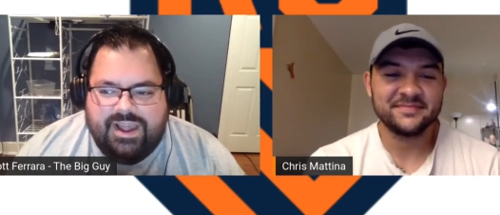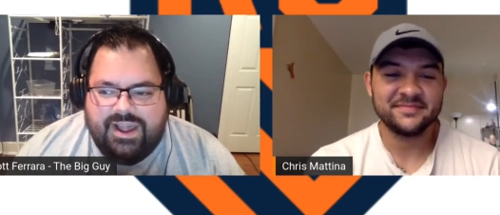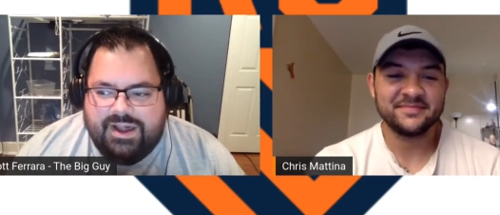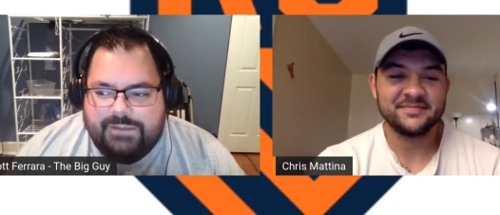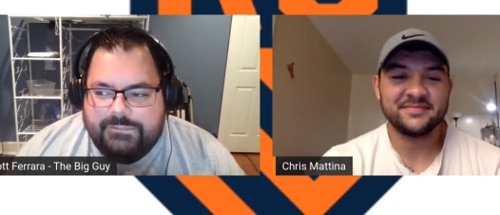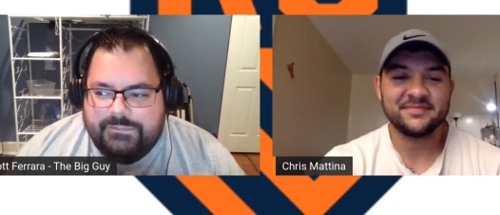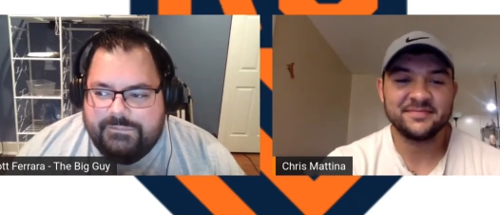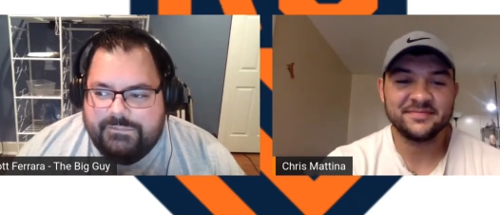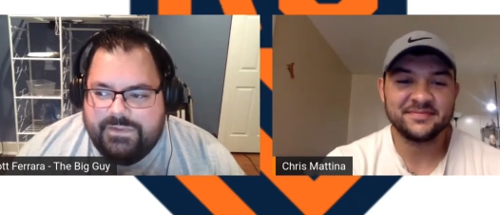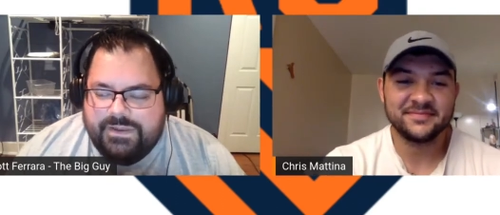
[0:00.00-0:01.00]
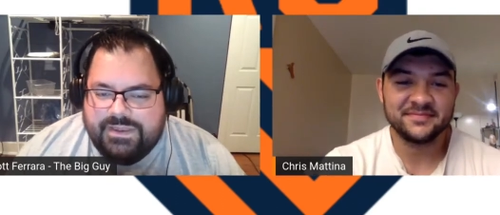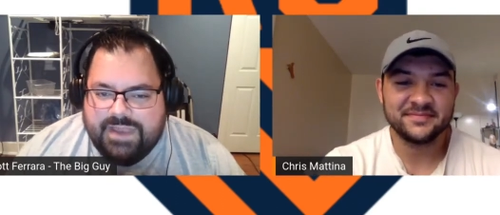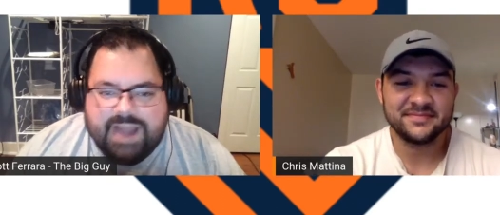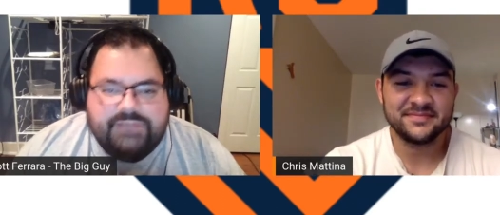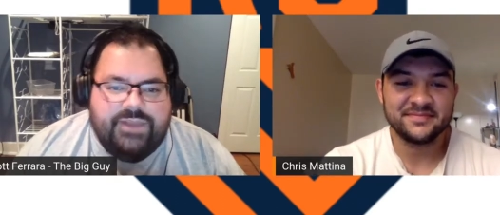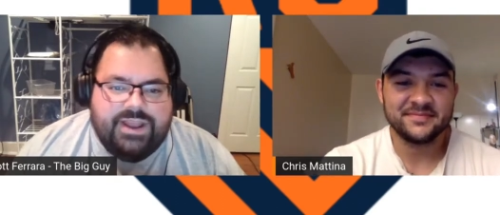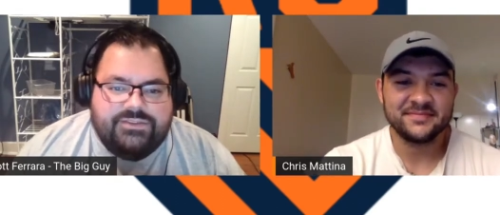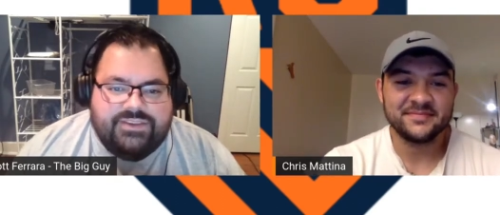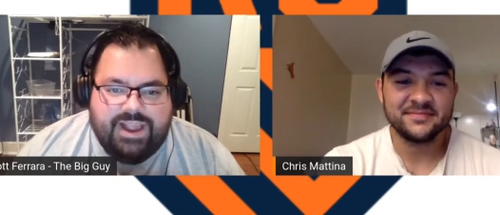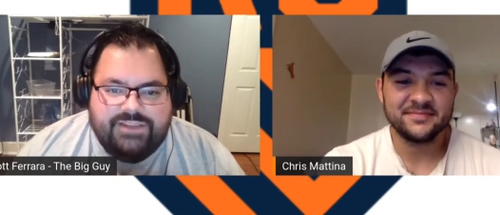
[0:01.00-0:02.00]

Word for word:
Speaker 1: Um, not a fan of his